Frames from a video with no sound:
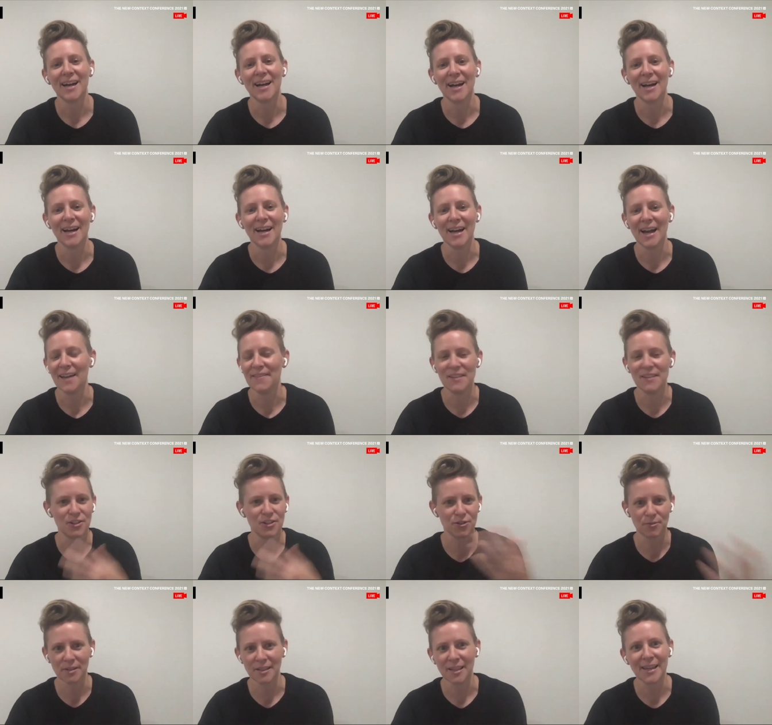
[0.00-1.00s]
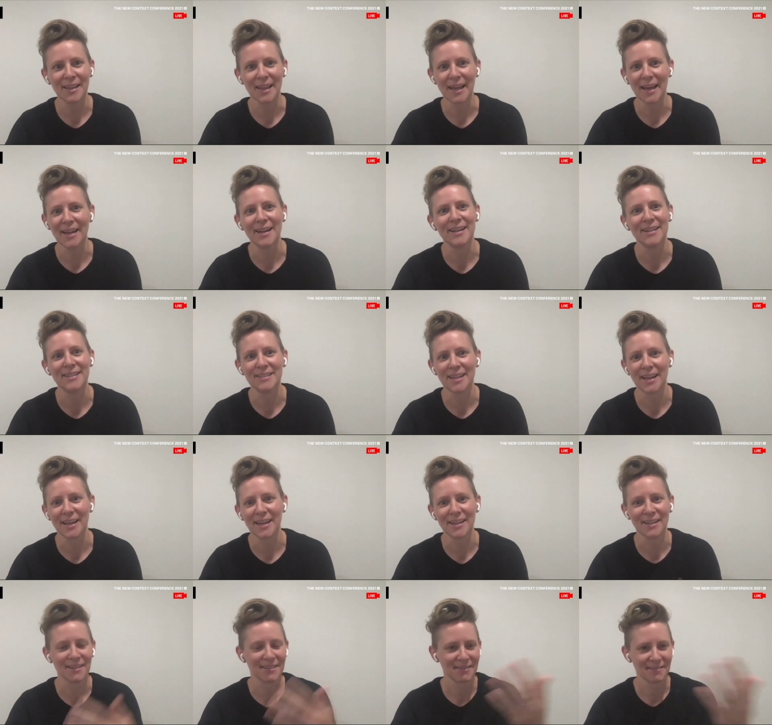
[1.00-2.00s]
and then just relay that and
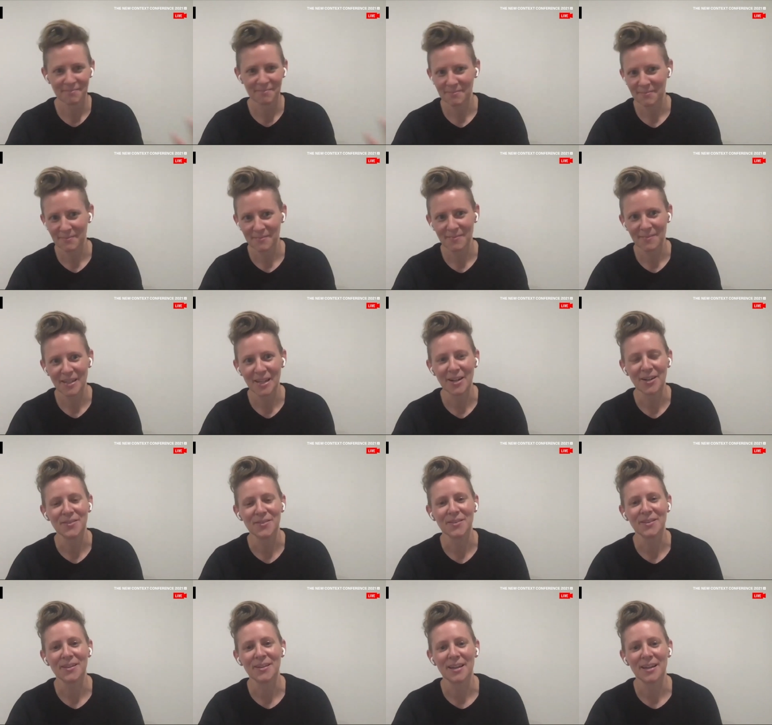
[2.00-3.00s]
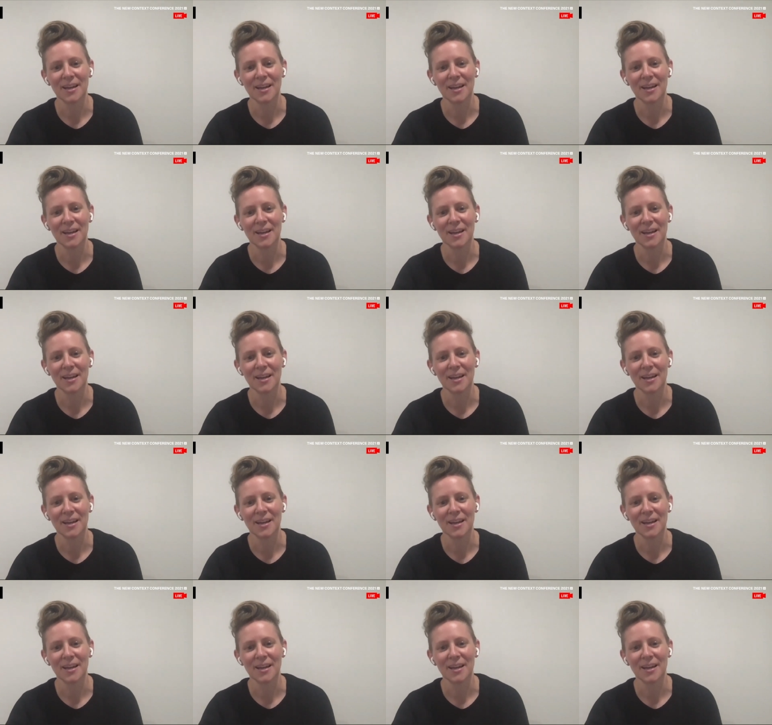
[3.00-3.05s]
say, they're